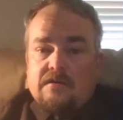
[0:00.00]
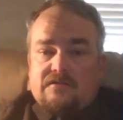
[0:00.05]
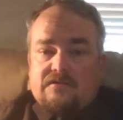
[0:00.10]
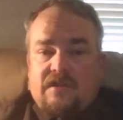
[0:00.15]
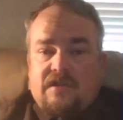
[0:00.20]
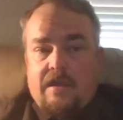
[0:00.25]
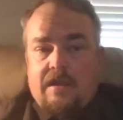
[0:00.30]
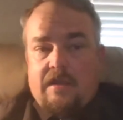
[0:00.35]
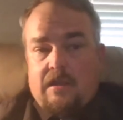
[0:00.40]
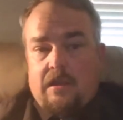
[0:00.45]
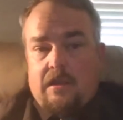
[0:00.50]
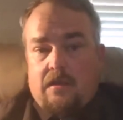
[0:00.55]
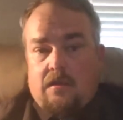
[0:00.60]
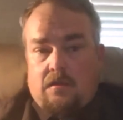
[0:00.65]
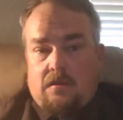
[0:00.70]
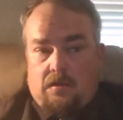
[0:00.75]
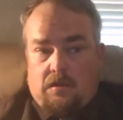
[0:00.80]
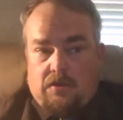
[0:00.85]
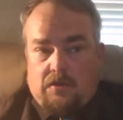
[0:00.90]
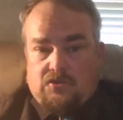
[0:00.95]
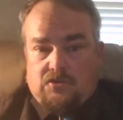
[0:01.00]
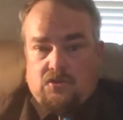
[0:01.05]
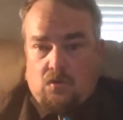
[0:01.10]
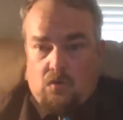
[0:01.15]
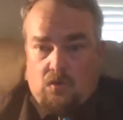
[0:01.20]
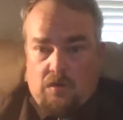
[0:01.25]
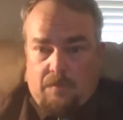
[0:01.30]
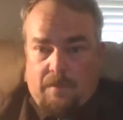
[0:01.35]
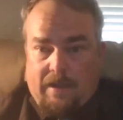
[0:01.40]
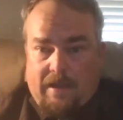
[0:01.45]
taking a
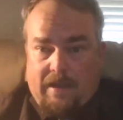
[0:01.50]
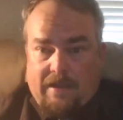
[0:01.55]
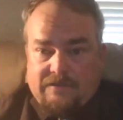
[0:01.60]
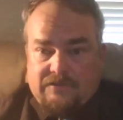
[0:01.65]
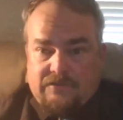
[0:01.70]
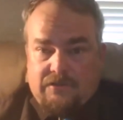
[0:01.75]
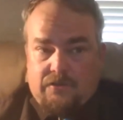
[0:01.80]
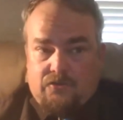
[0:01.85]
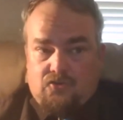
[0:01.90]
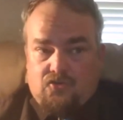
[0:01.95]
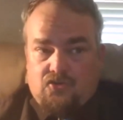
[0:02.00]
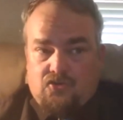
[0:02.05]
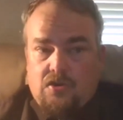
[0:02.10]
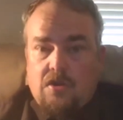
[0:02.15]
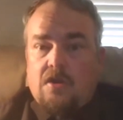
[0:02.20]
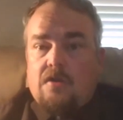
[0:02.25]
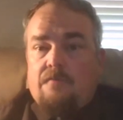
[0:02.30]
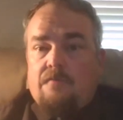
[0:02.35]
Torah passage,